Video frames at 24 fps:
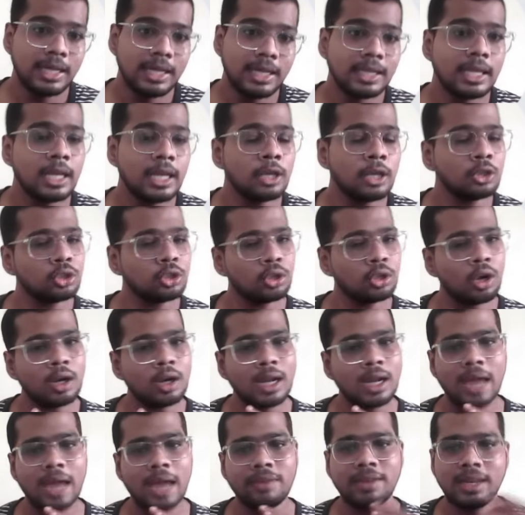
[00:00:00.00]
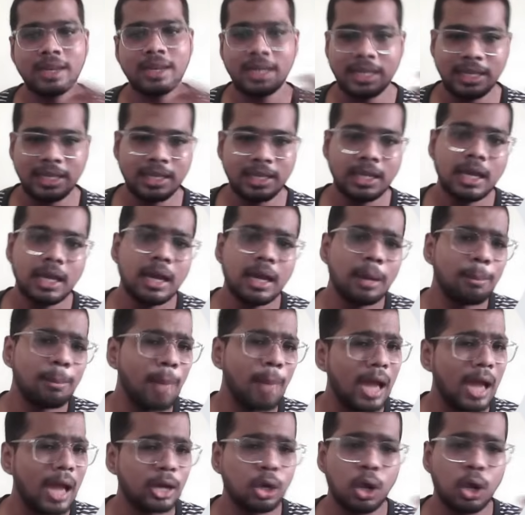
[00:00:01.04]
Then you should not have any
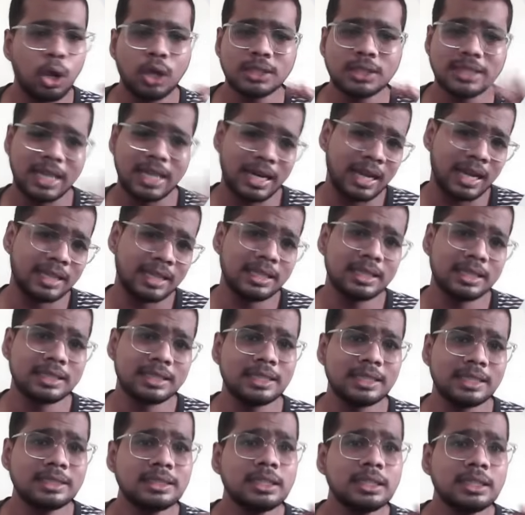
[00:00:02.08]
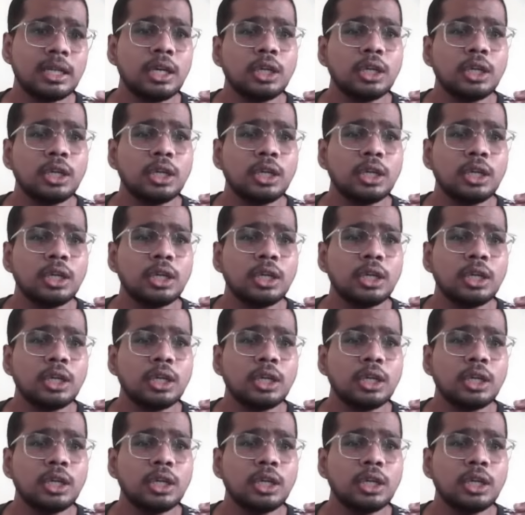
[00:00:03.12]
backlogs and other things.